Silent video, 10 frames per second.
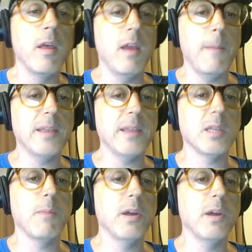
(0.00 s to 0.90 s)
basically
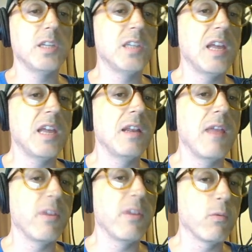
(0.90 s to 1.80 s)
punches in and then
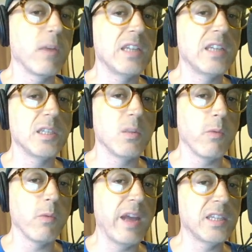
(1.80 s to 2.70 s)
erases the
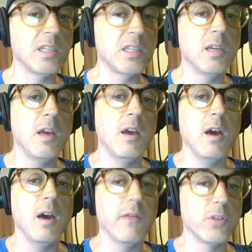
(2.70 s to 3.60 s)
rest of
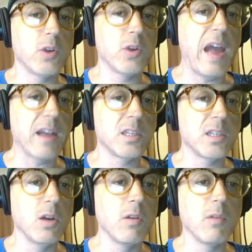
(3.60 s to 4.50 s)
the track. So
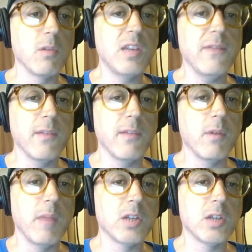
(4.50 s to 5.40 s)
you definitely want to make
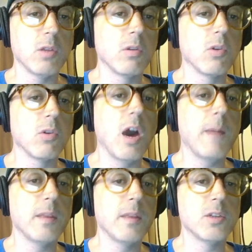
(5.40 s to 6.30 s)
sure you copy the
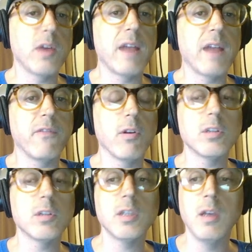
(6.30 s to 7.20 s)
track first
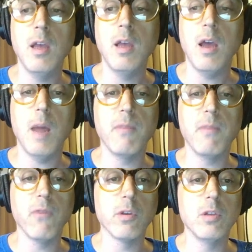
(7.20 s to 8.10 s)
uh, before
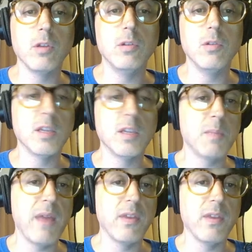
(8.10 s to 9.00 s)
you do this
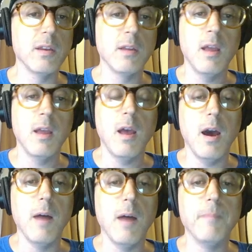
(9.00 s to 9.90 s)
method. Um,